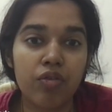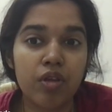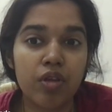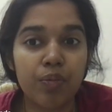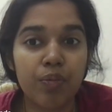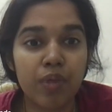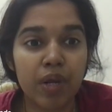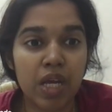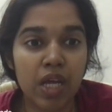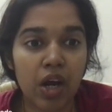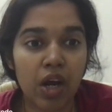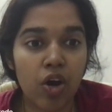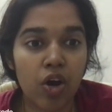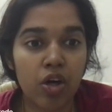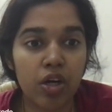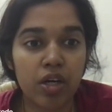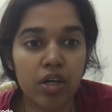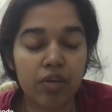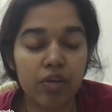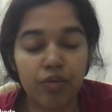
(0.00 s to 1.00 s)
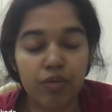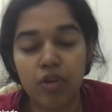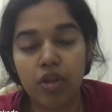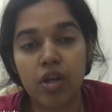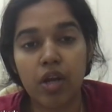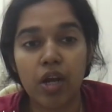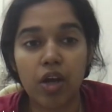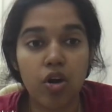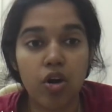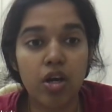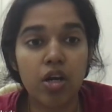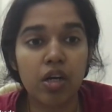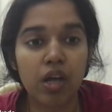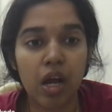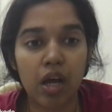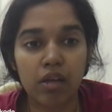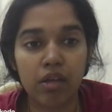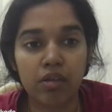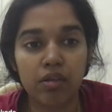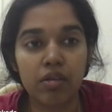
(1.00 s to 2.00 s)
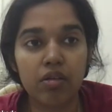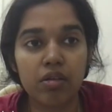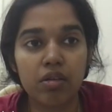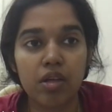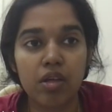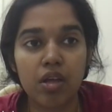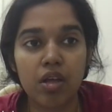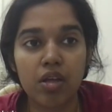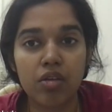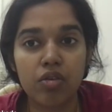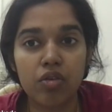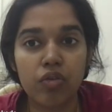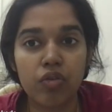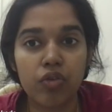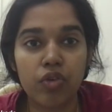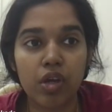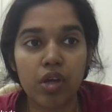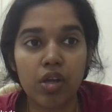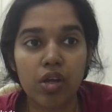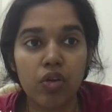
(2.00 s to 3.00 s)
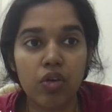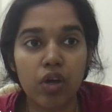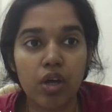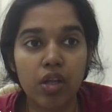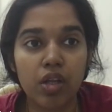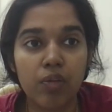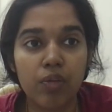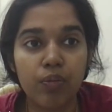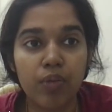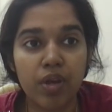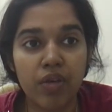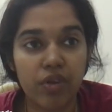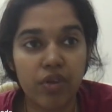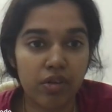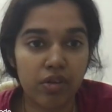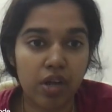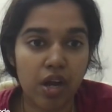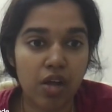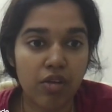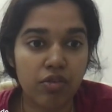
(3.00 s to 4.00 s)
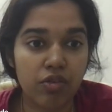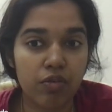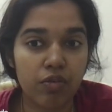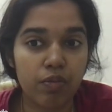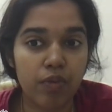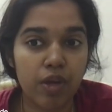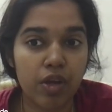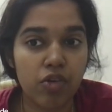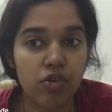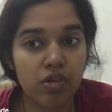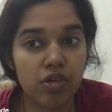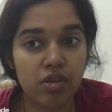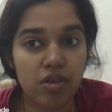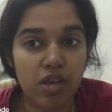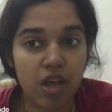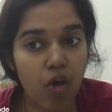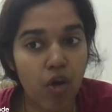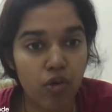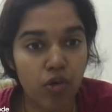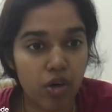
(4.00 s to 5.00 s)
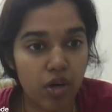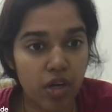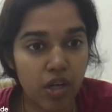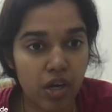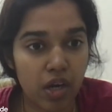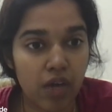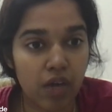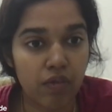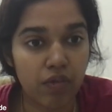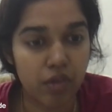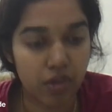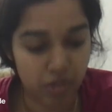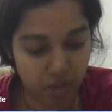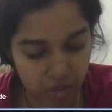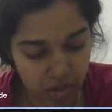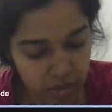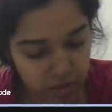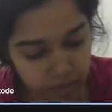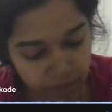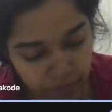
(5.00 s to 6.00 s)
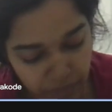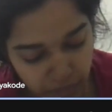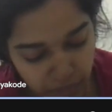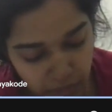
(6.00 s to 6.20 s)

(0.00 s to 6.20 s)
For the pre-recorded for the recorded classes. So if you can look at the previous class of mine, you'll see how to derive this.